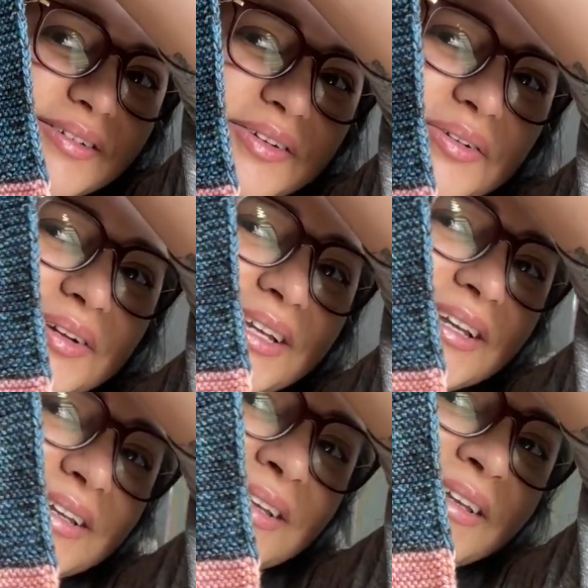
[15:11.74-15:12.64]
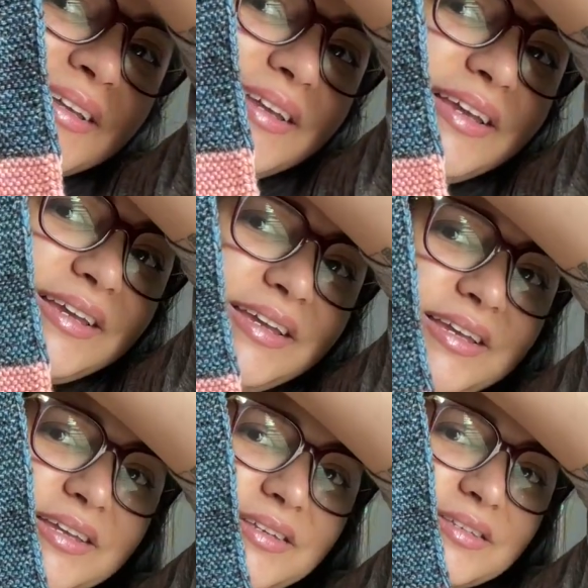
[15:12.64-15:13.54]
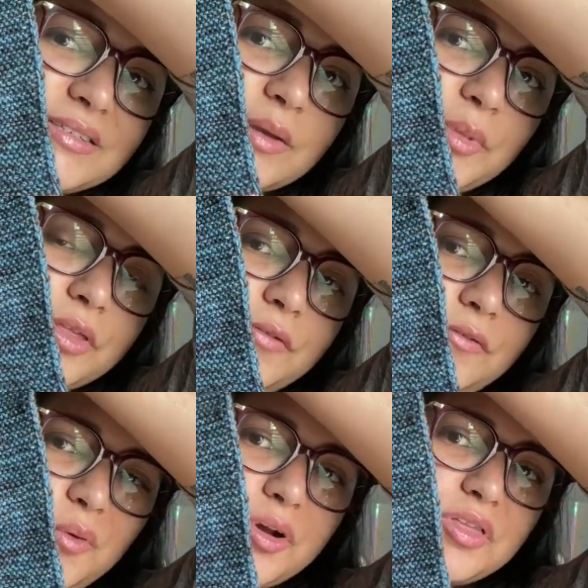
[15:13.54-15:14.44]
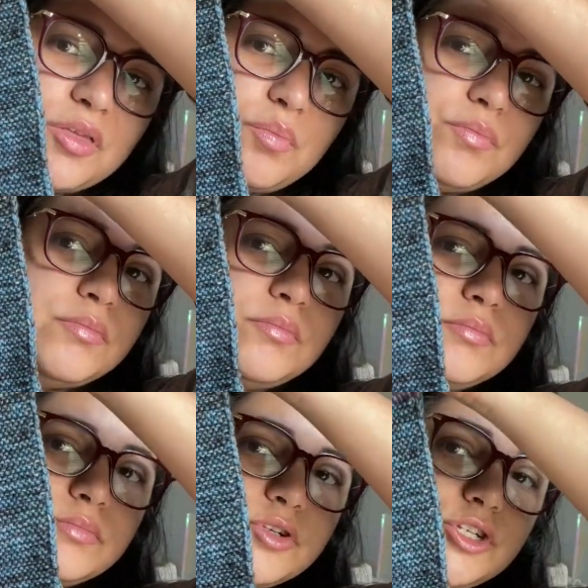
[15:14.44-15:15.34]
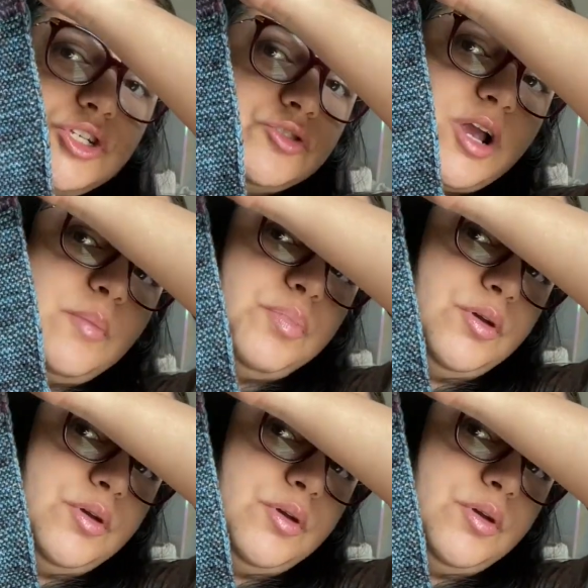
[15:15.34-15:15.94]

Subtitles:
Ugh. I'm on the 4th strip